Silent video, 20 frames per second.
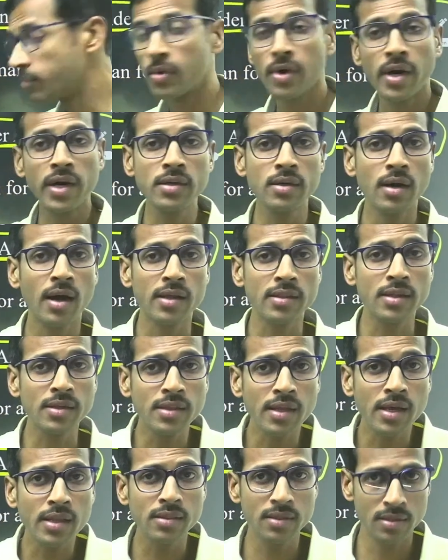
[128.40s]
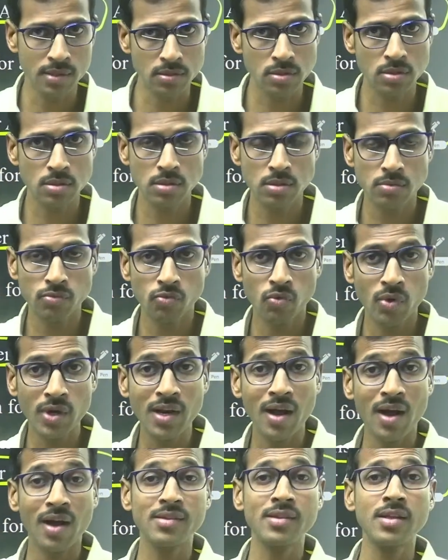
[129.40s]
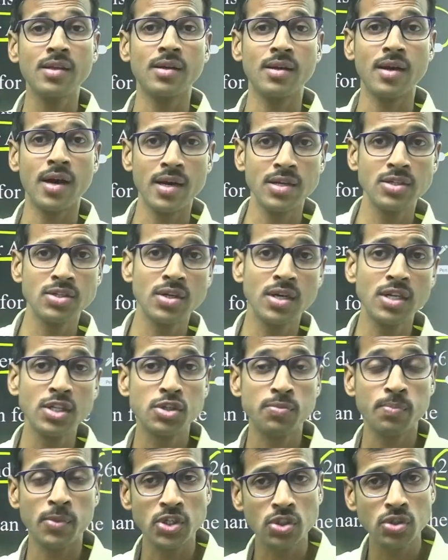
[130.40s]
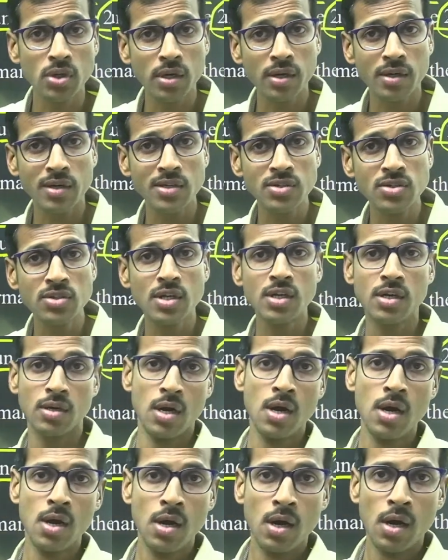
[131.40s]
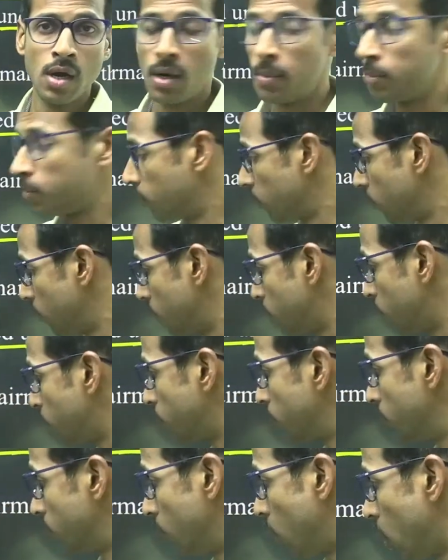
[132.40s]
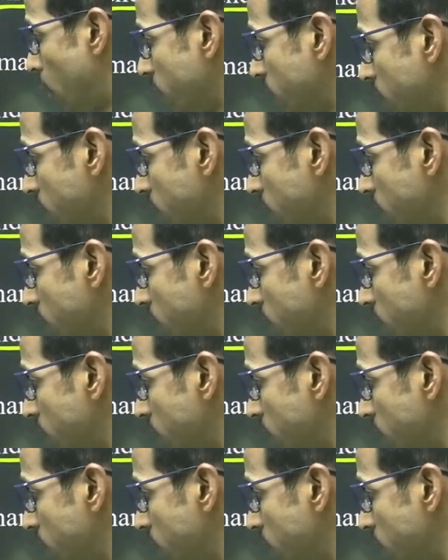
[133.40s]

right? Other than this, one other additional special regional body